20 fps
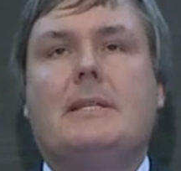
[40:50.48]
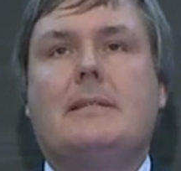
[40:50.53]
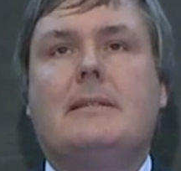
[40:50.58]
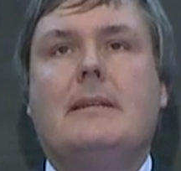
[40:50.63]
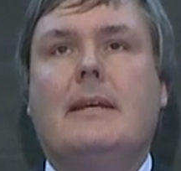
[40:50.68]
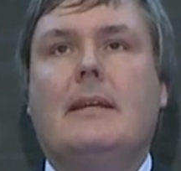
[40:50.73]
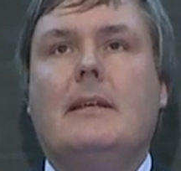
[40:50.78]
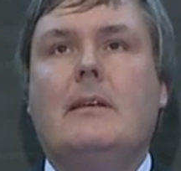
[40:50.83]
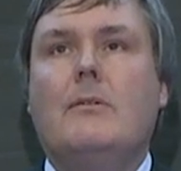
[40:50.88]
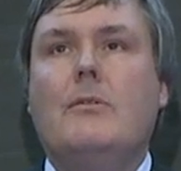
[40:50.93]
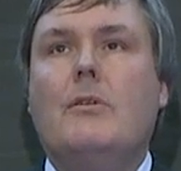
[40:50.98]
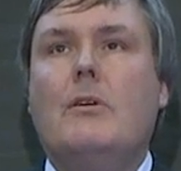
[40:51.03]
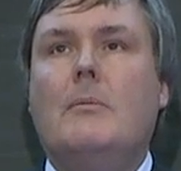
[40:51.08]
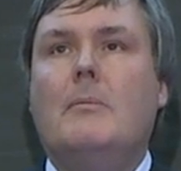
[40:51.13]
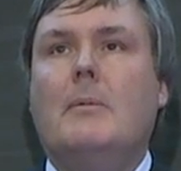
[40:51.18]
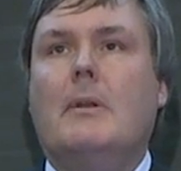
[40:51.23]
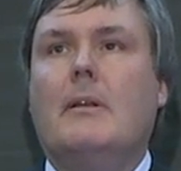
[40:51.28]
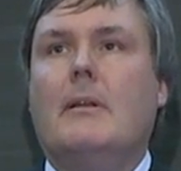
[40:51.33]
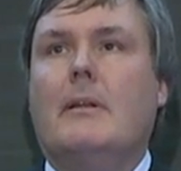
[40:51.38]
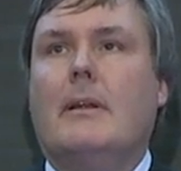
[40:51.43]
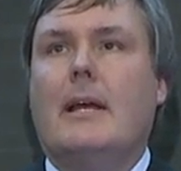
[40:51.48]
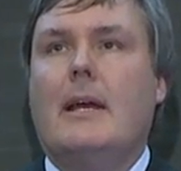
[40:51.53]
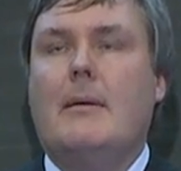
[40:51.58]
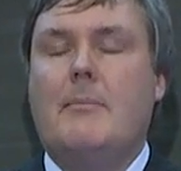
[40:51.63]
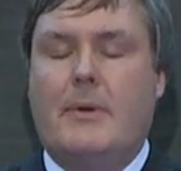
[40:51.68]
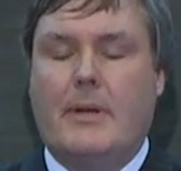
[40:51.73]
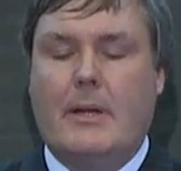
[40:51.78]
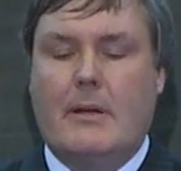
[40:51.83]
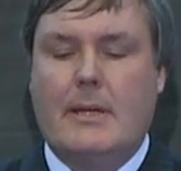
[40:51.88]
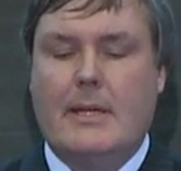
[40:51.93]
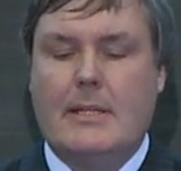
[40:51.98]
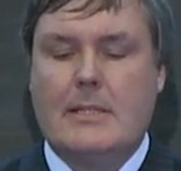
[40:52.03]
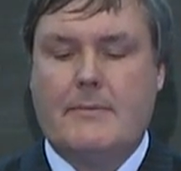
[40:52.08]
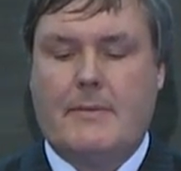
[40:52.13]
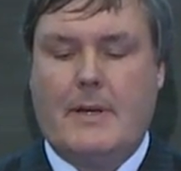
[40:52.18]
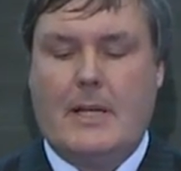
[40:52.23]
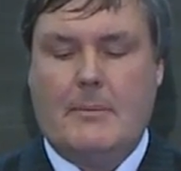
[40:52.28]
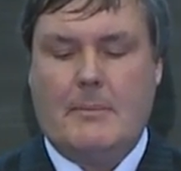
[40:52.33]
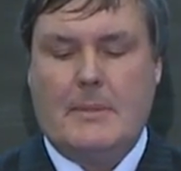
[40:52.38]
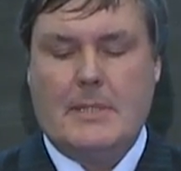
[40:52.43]
see in normal embryonic
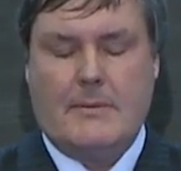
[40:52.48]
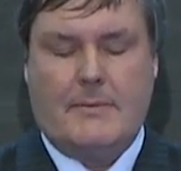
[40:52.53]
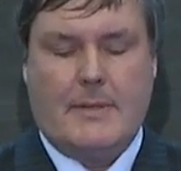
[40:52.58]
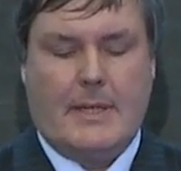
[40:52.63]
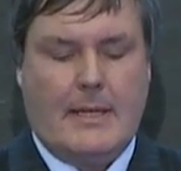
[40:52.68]
development of the